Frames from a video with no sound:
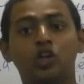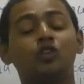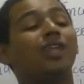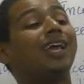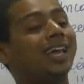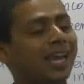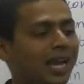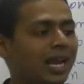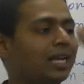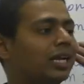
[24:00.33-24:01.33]
So they
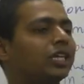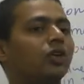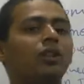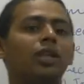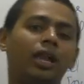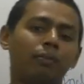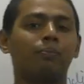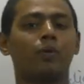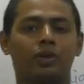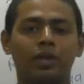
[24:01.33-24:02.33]
create entities on their,
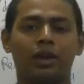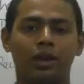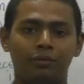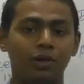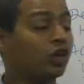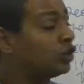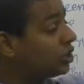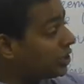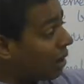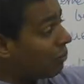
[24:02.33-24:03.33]
their name. So
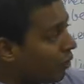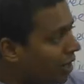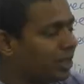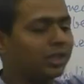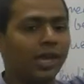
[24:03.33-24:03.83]
someone is